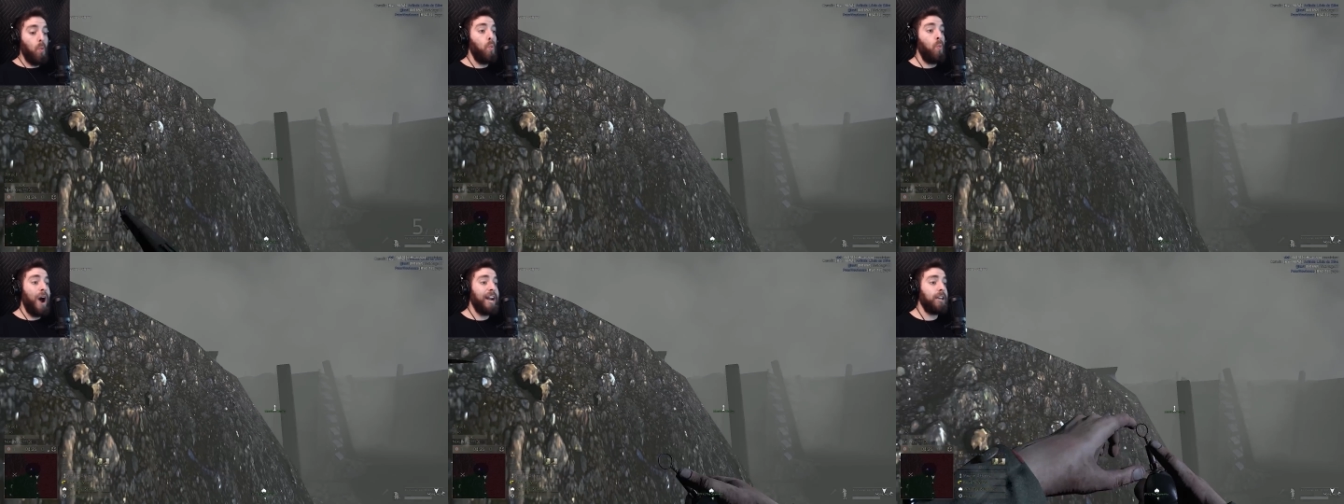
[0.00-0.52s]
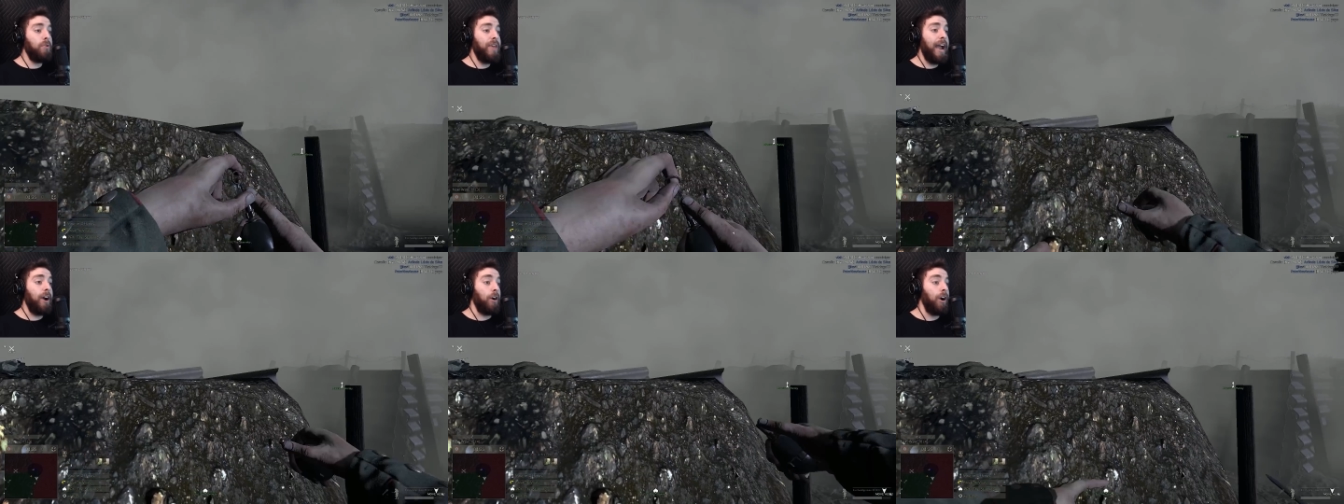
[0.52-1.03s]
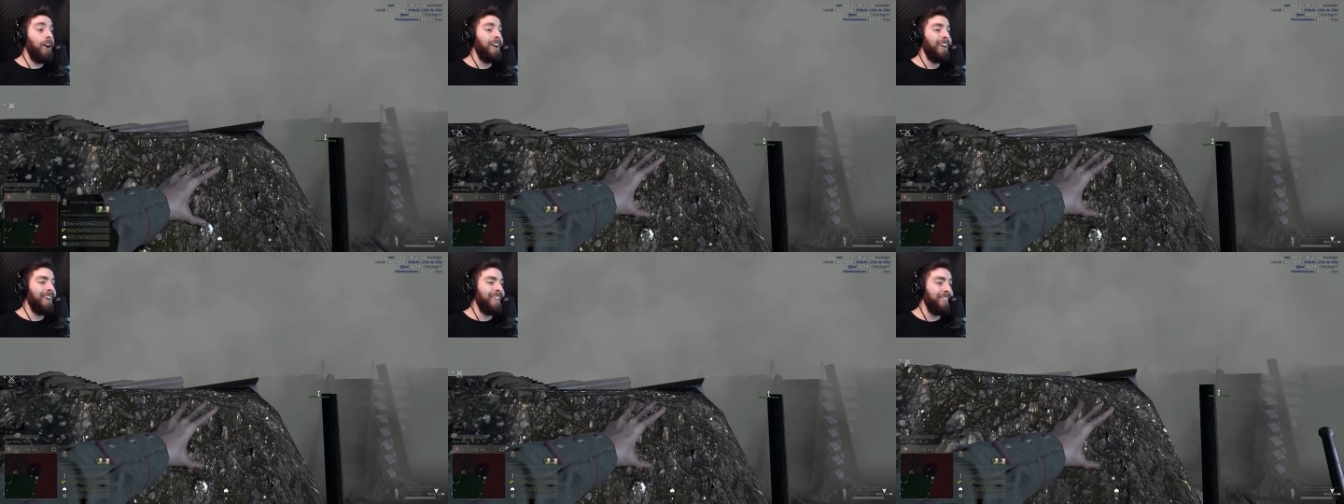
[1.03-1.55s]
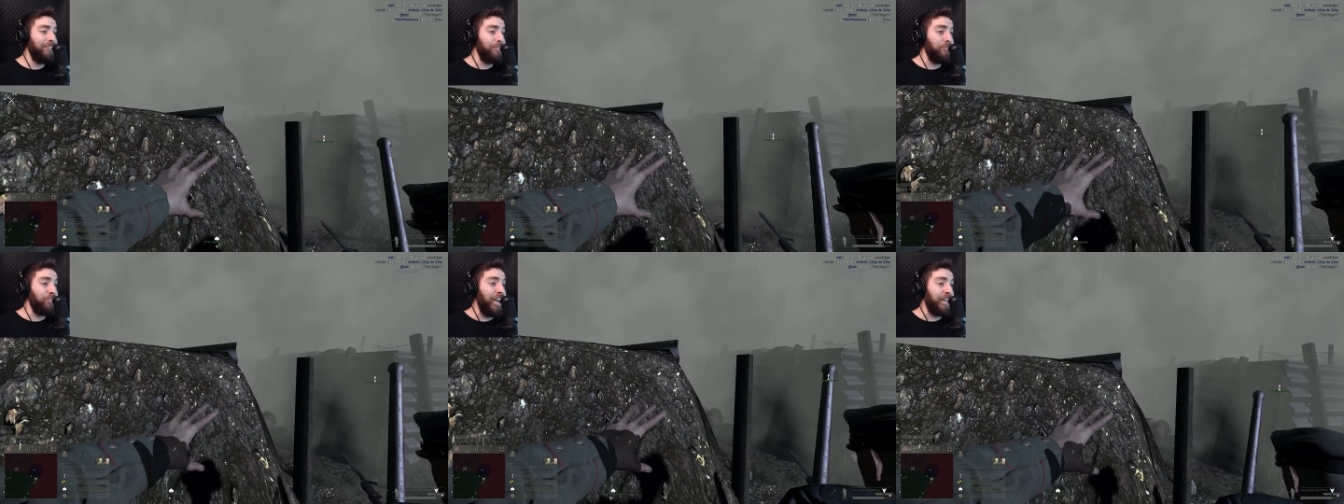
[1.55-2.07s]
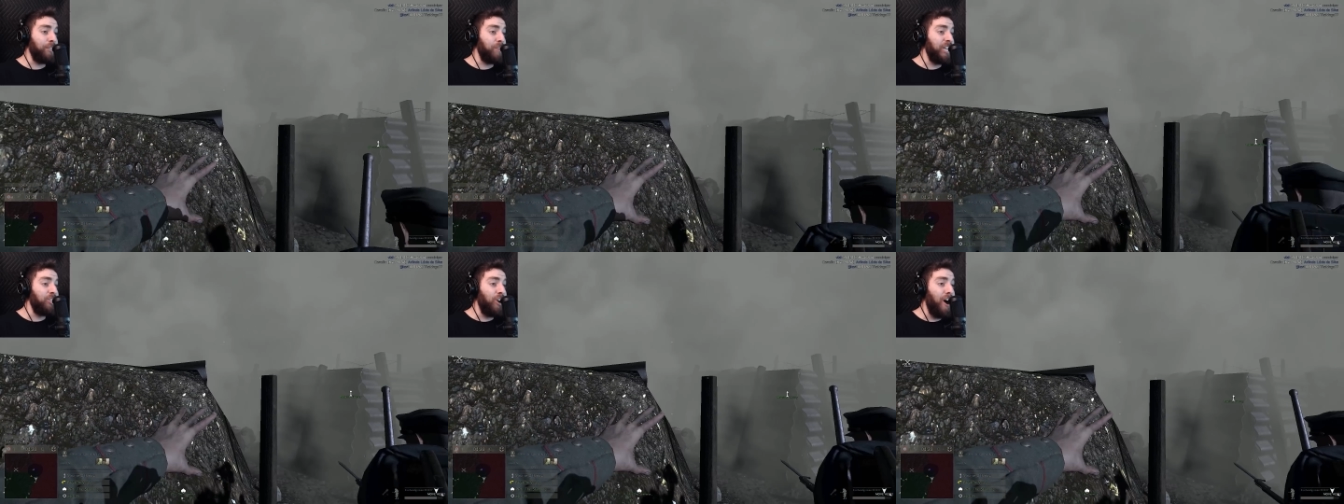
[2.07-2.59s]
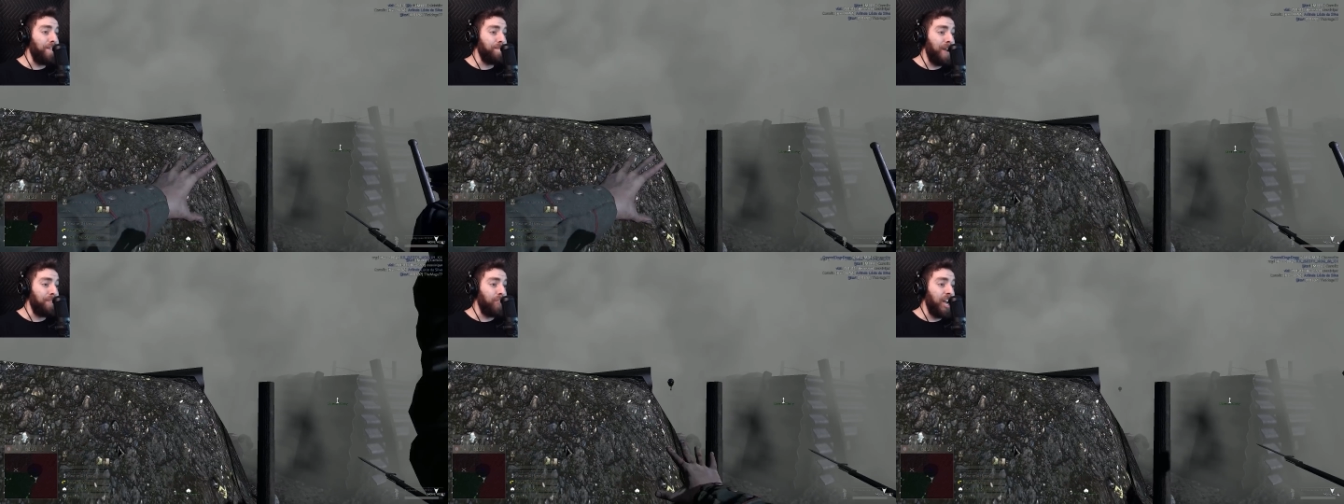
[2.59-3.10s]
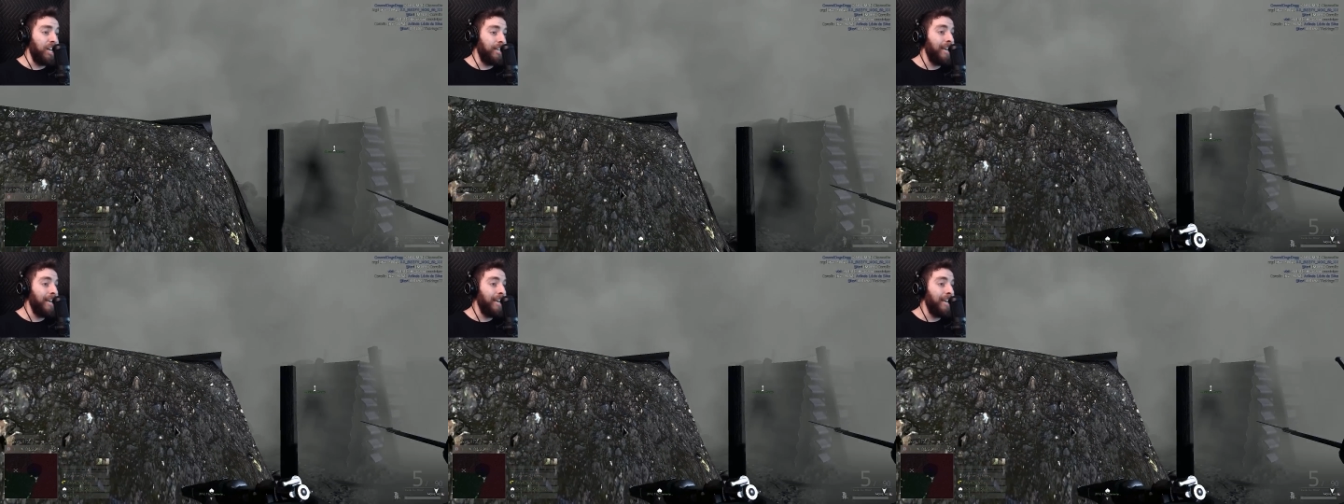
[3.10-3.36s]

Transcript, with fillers: Why'd it go there? The trajectory is off, my friend.